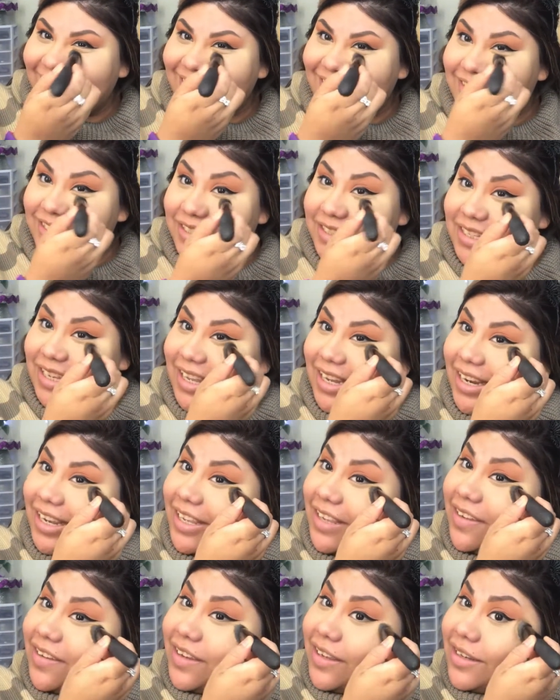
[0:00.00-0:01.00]
Just kidding,
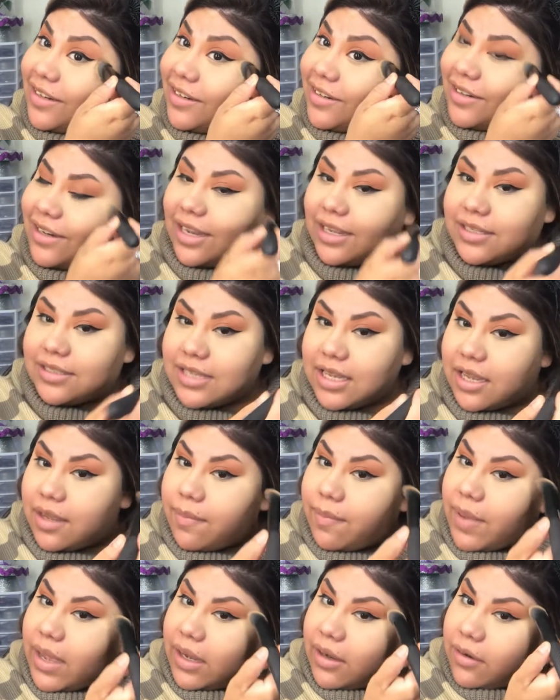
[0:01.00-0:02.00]
you can like take it
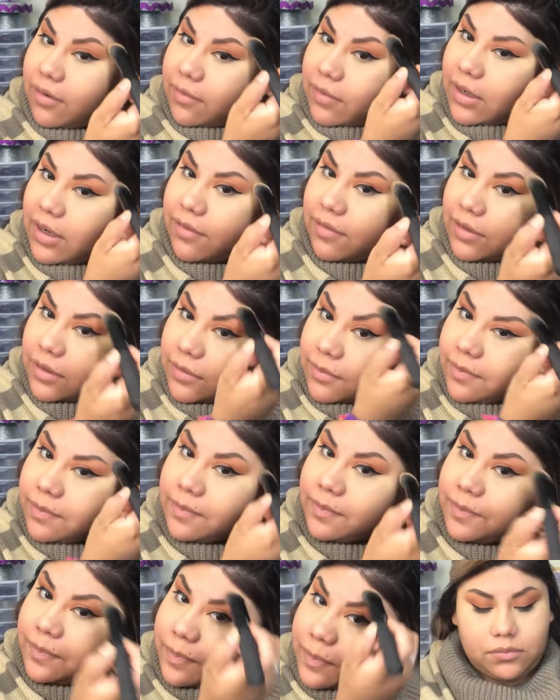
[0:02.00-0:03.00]
back or whatever.
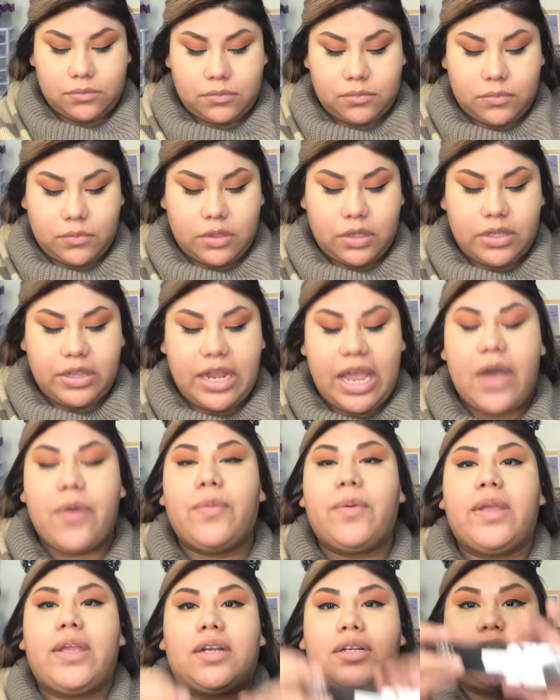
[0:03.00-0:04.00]
Now
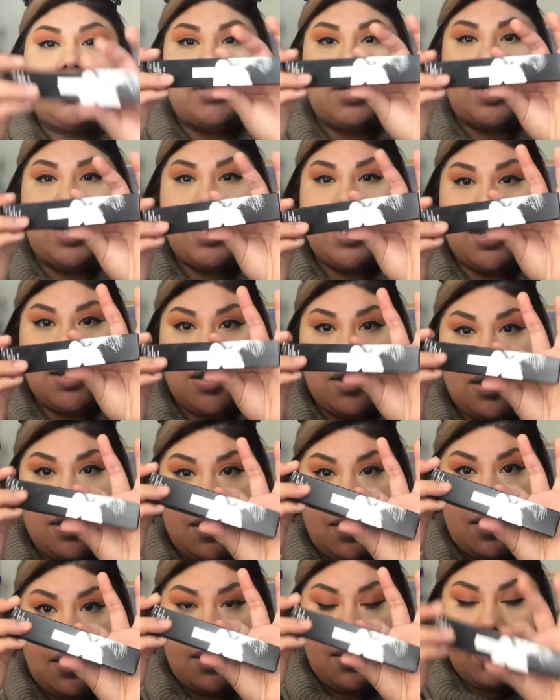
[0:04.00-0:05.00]
we are trying
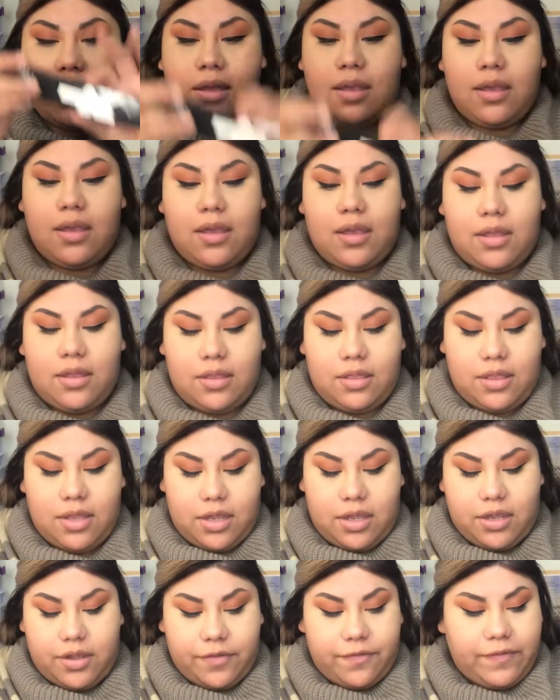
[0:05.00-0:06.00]
the
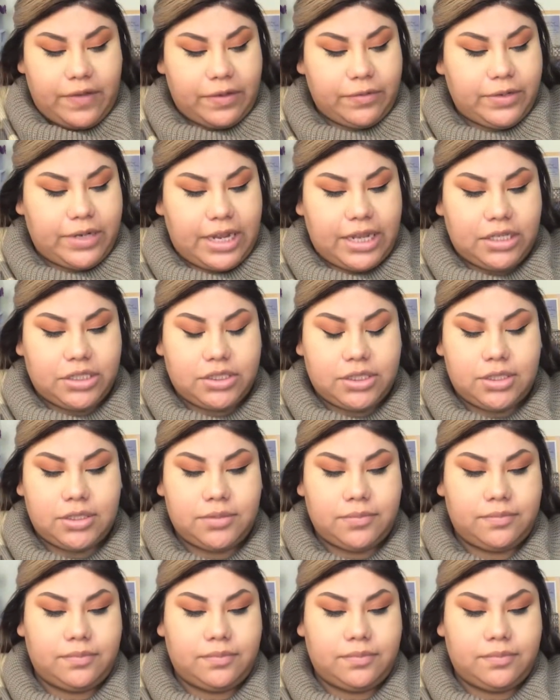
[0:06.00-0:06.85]
foundation